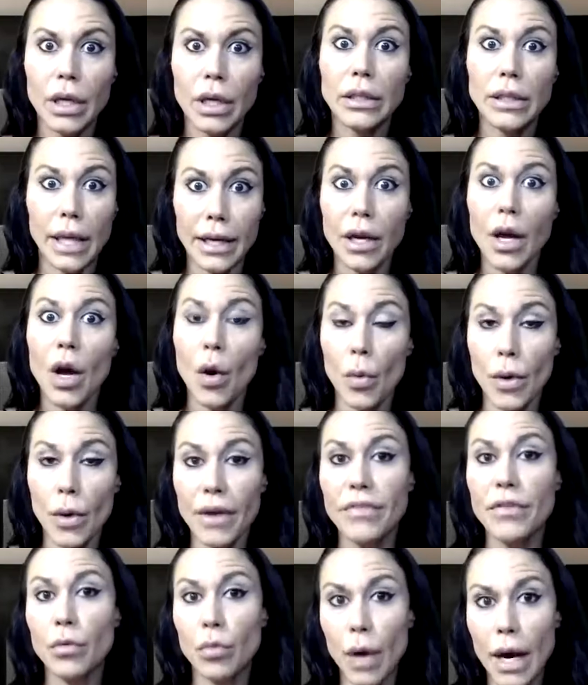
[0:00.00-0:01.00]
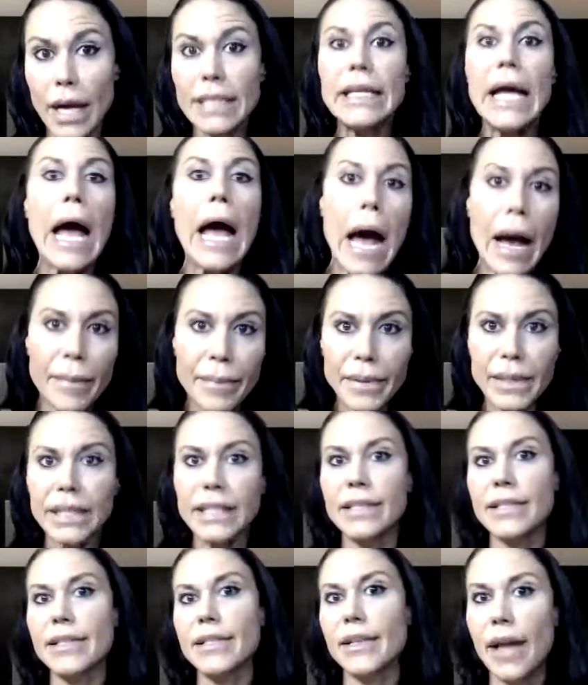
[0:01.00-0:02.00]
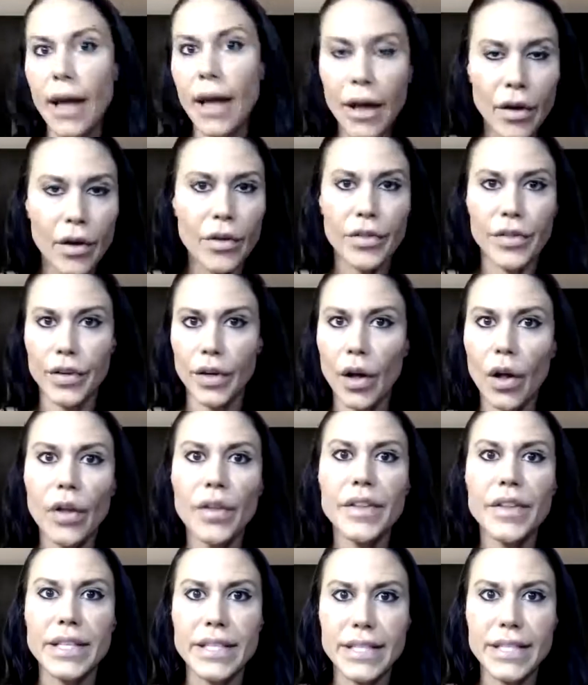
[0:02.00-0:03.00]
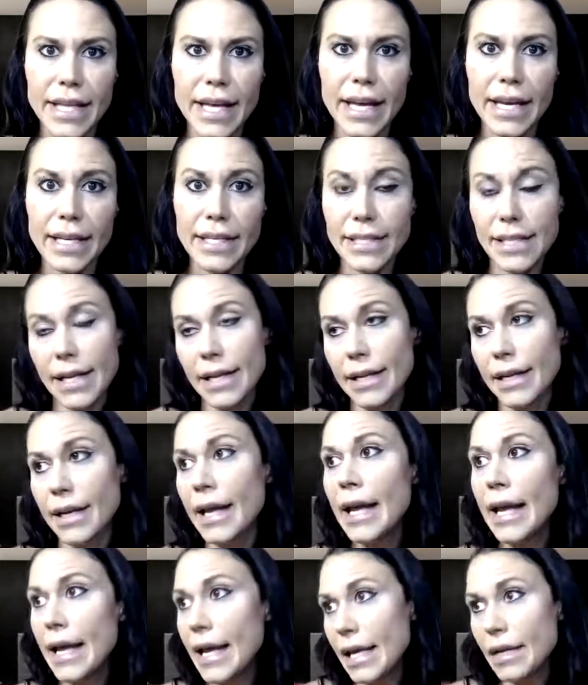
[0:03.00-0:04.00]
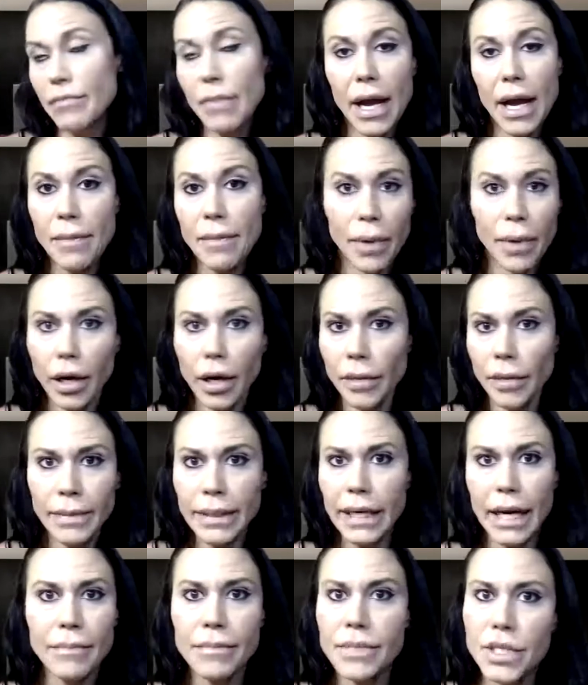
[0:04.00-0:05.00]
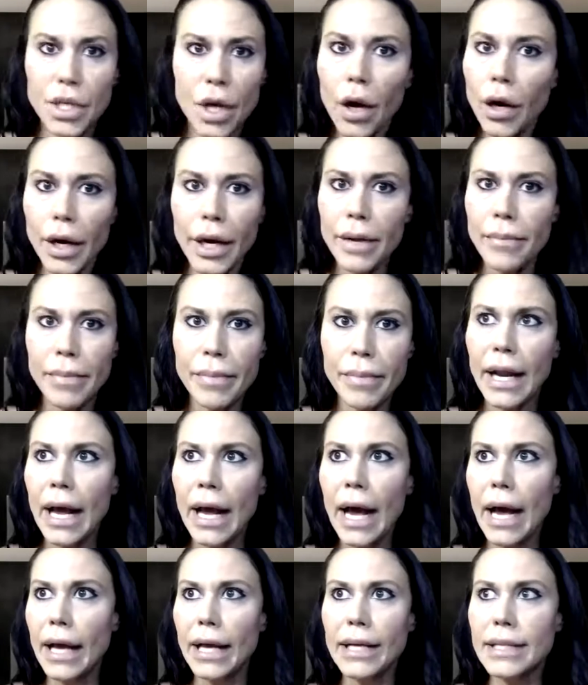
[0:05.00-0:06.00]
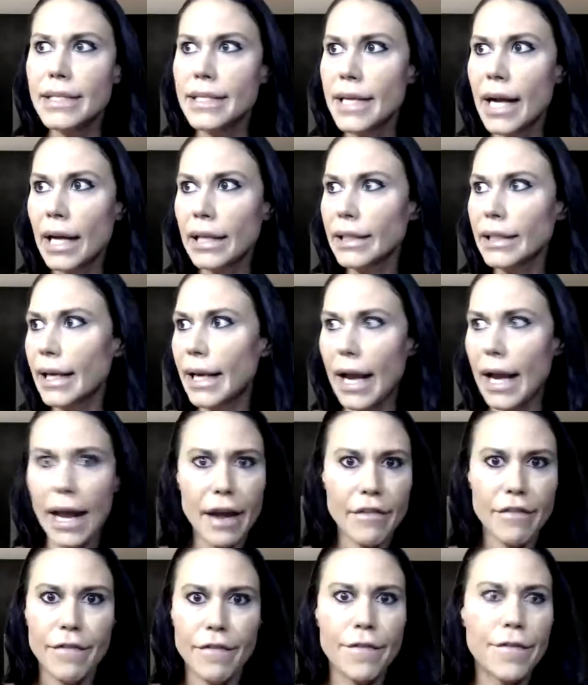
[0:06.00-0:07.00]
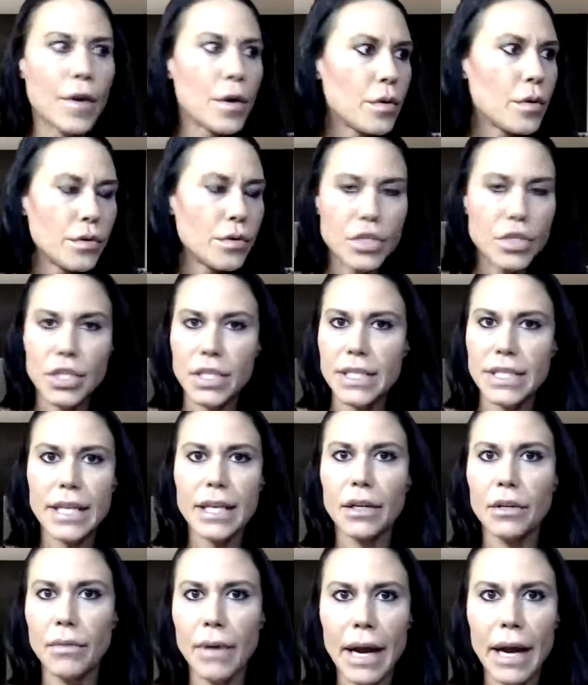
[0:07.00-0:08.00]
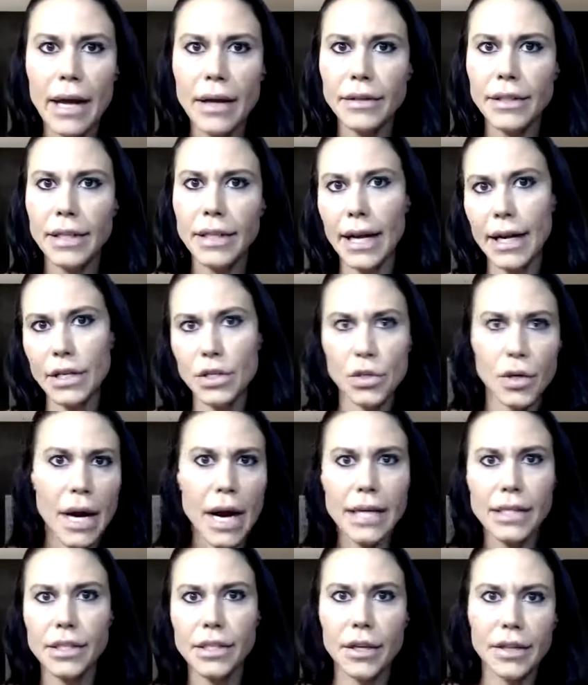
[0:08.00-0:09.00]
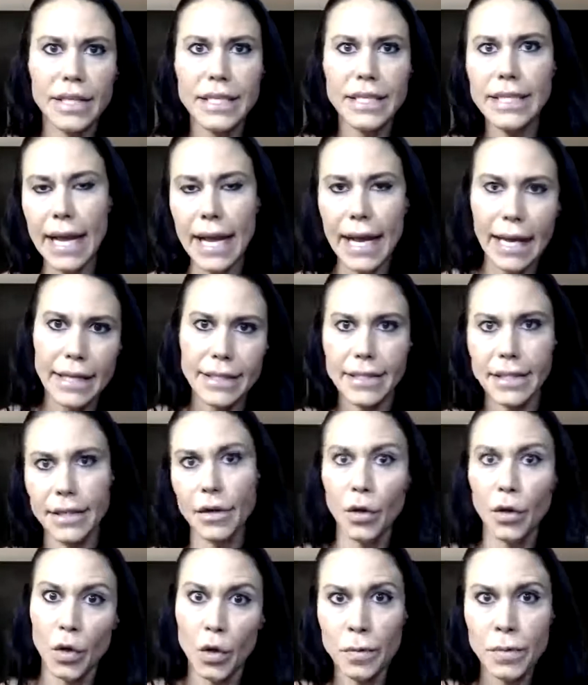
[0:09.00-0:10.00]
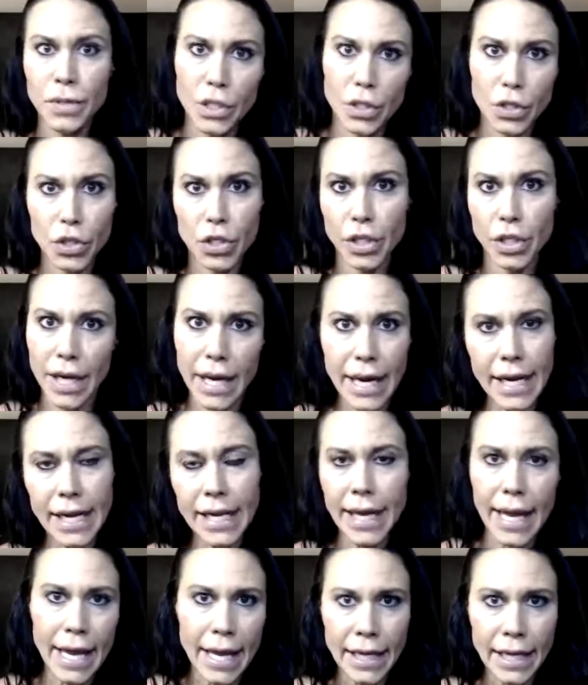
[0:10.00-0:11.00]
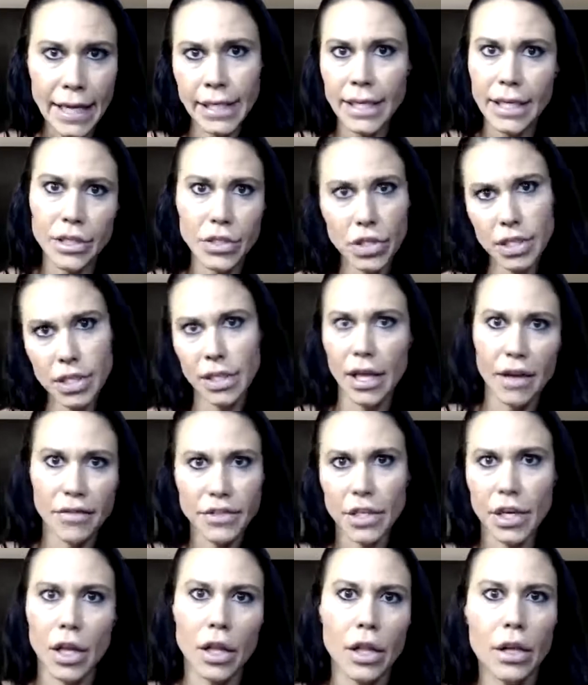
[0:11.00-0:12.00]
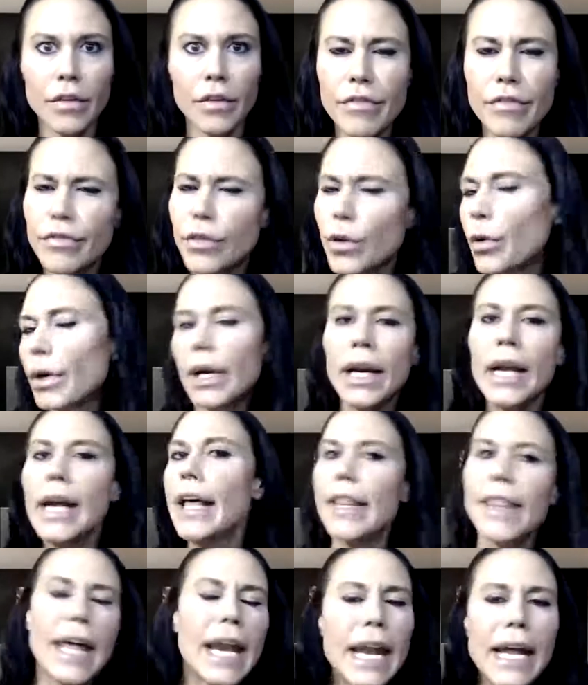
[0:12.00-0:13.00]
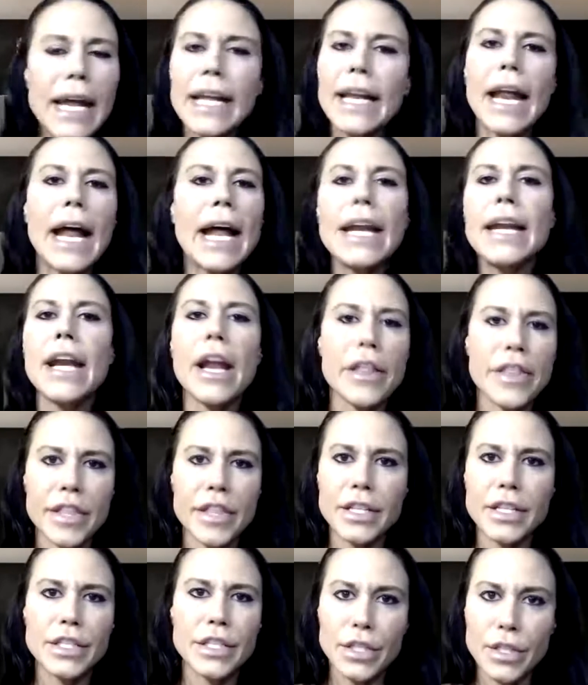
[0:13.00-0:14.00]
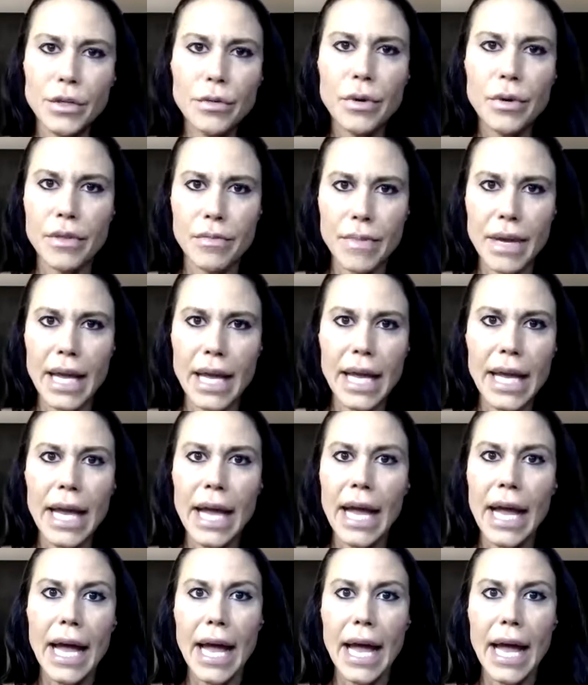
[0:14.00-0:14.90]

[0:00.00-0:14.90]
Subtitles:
Like, we have the right to happiness and health and all these things. And in my apartment, I'm sorry, but it's not like I have food just sitting around and I attracted all these ants and oops, shouldn't have ate candy and just left it all over the floor. That it had nothing to do with me.